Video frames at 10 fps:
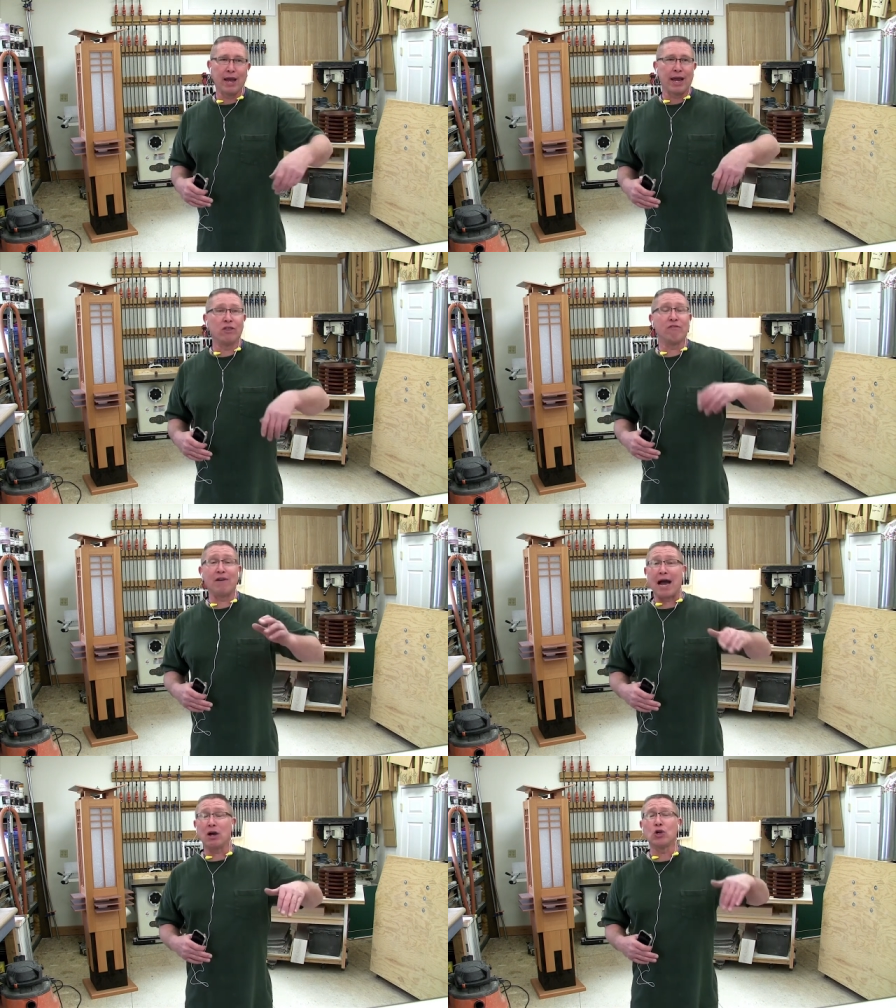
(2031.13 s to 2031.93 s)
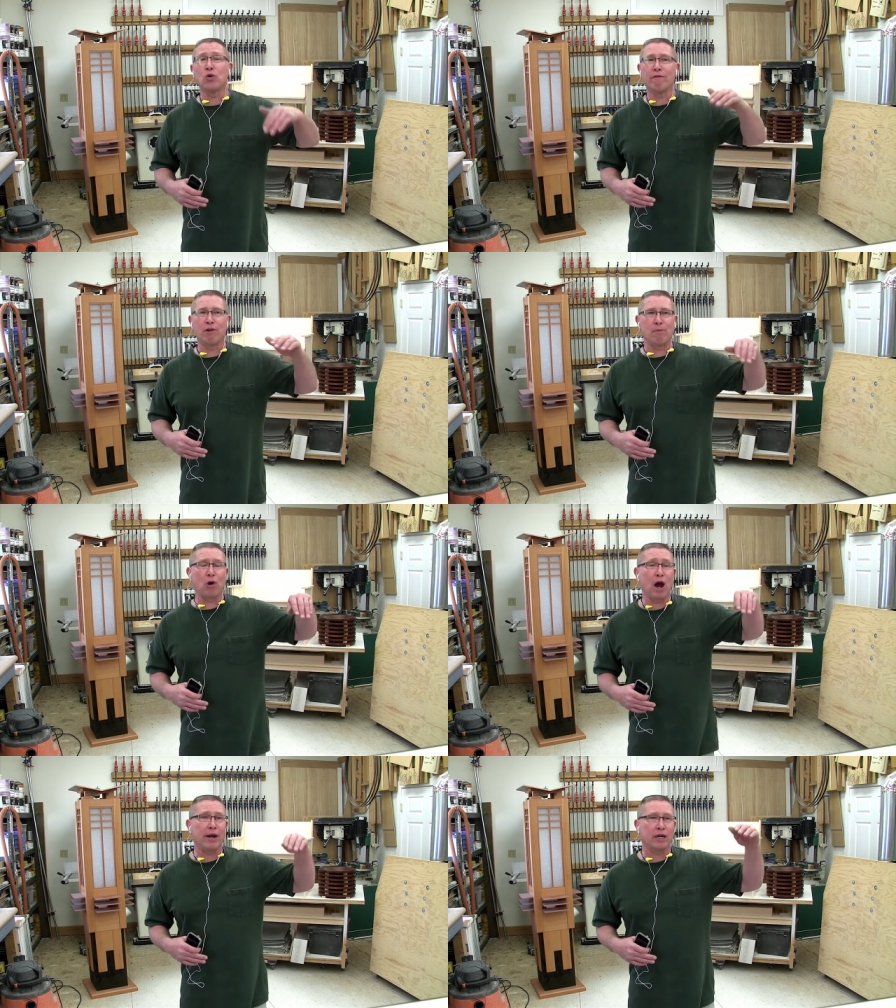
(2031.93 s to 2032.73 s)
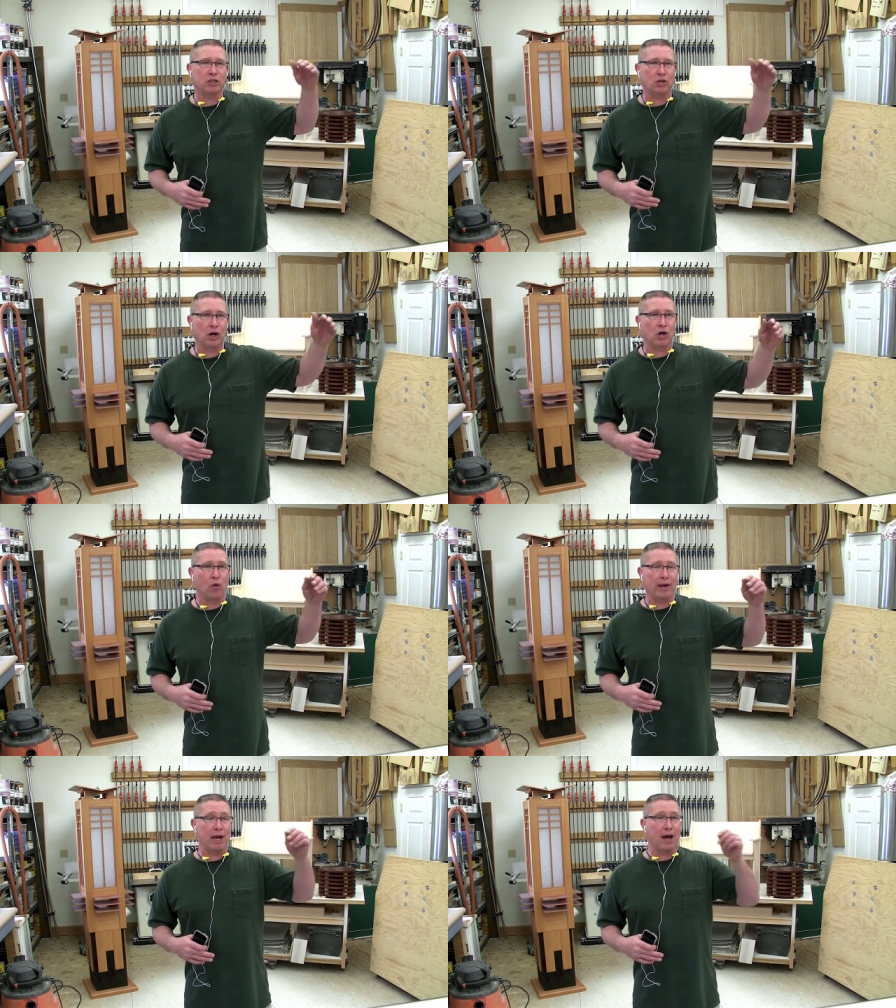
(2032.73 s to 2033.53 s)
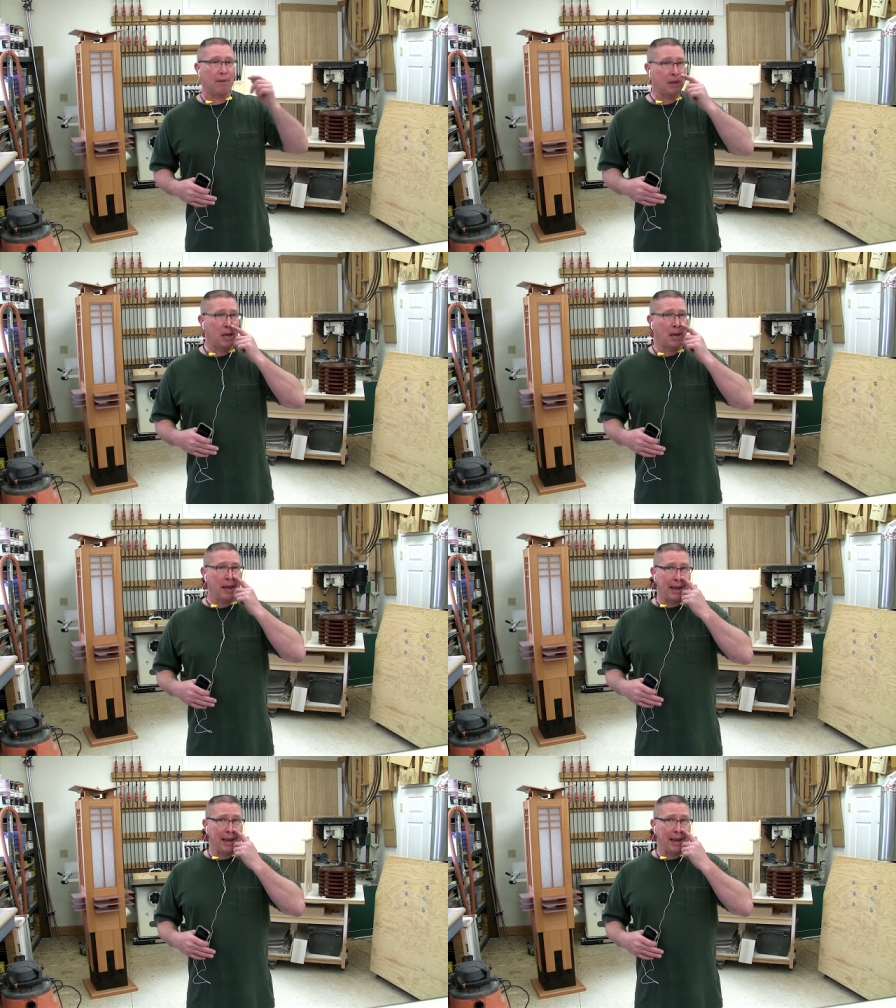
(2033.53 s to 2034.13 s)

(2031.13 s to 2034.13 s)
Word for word: And the value of your products start going up.